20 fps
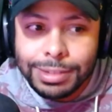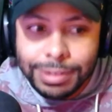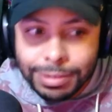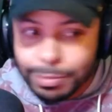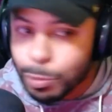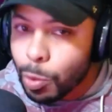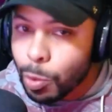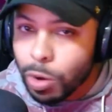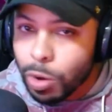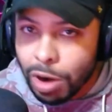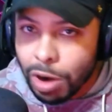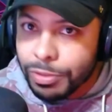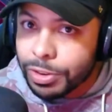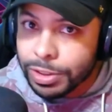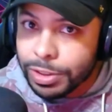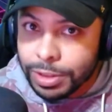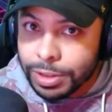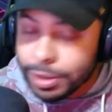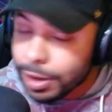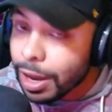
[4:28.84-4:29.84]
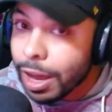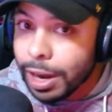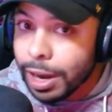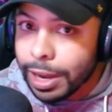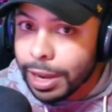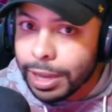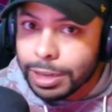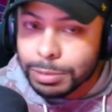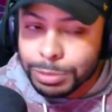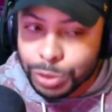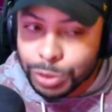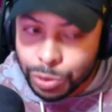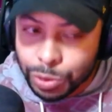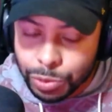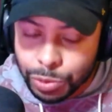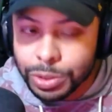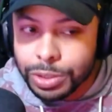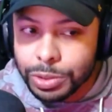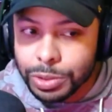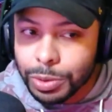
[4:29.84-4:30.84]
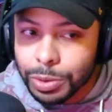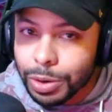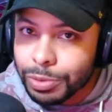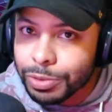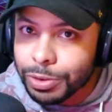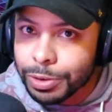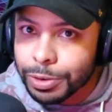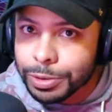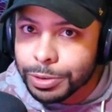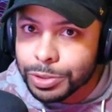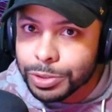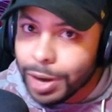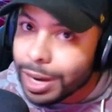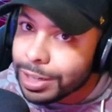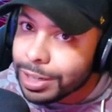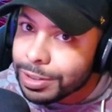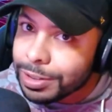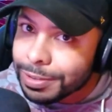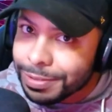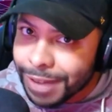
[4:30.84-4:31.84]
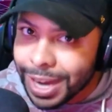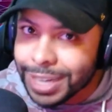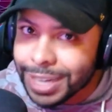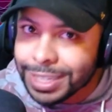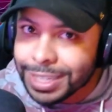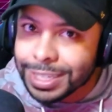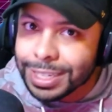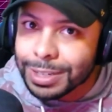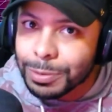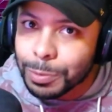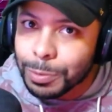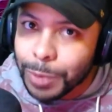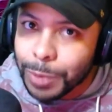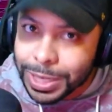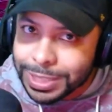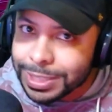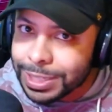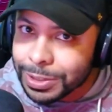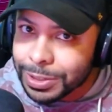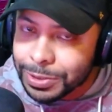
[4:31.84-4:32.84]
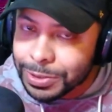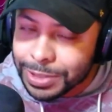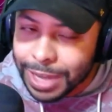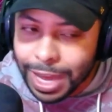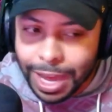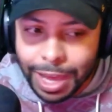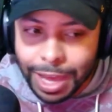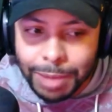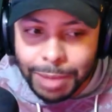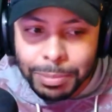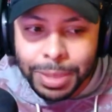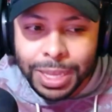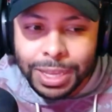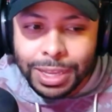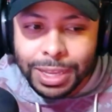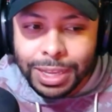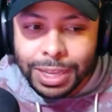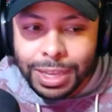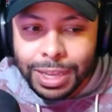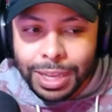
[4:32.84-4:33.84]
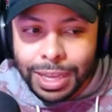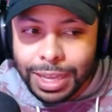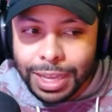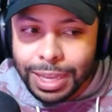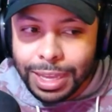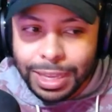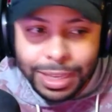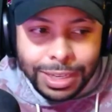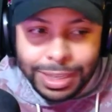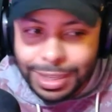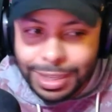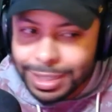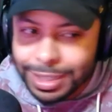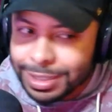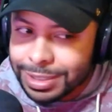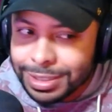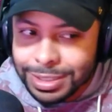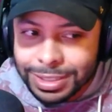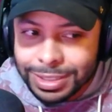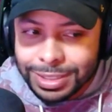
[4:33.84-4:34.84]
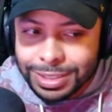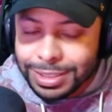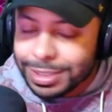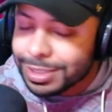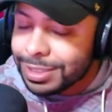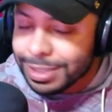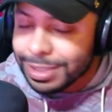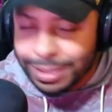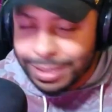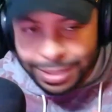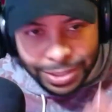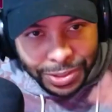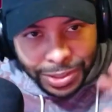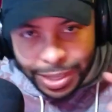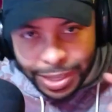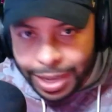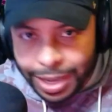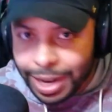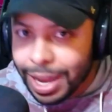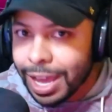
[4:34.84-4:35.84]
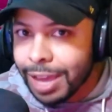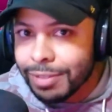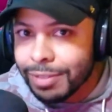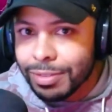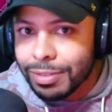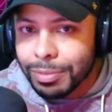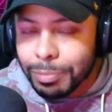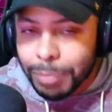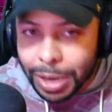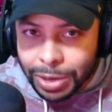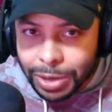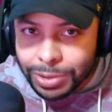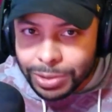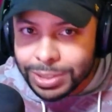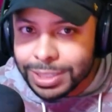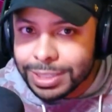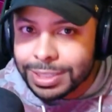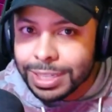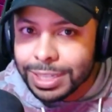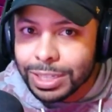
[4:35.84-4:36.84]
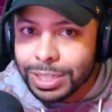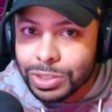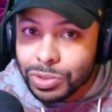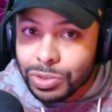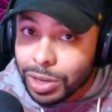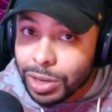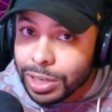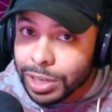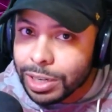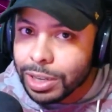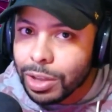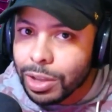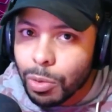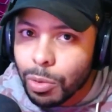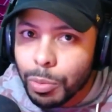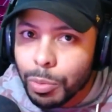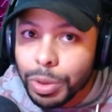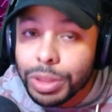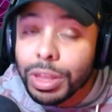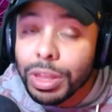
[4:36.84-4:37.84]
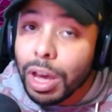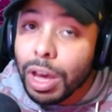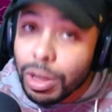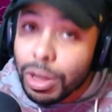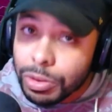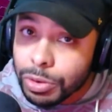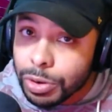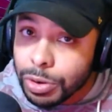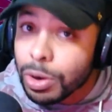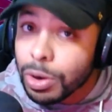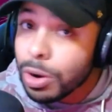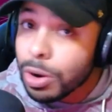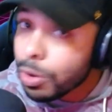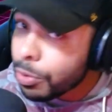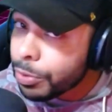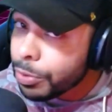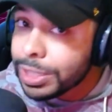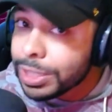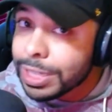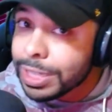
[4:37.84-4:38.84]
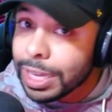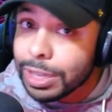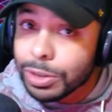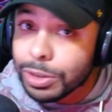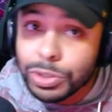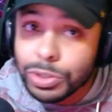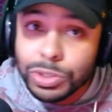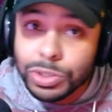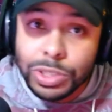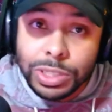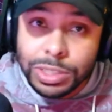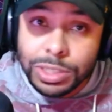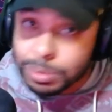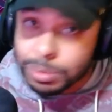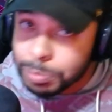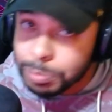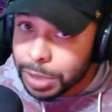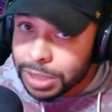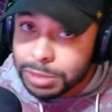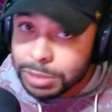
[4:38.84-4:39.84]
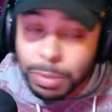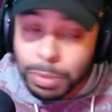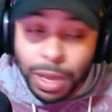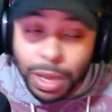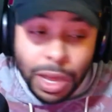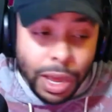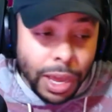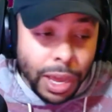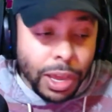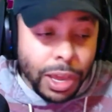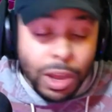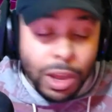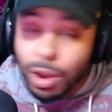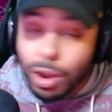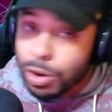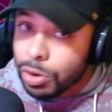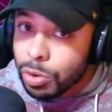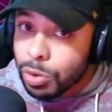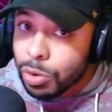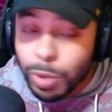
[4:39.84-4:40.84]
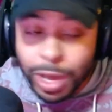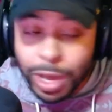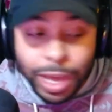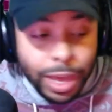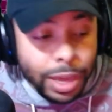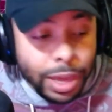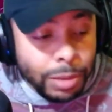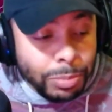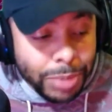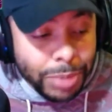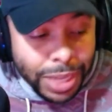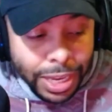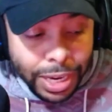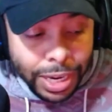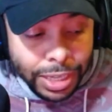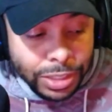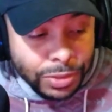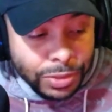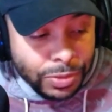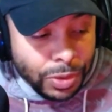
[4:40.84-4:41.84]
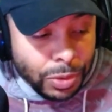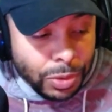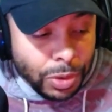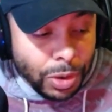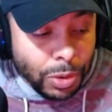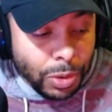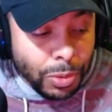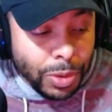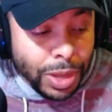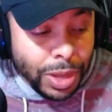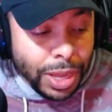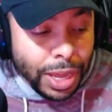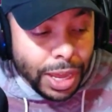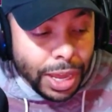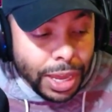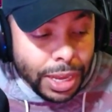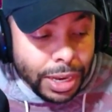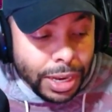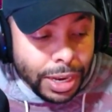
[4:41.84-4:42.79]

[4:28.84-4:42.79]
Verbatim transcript: more often than not end up screwing you over trying to find it and wasting your time. It it's just you're going to have better success trying to go with other retailers such as Best Buy, Newegg, B&H Photo, and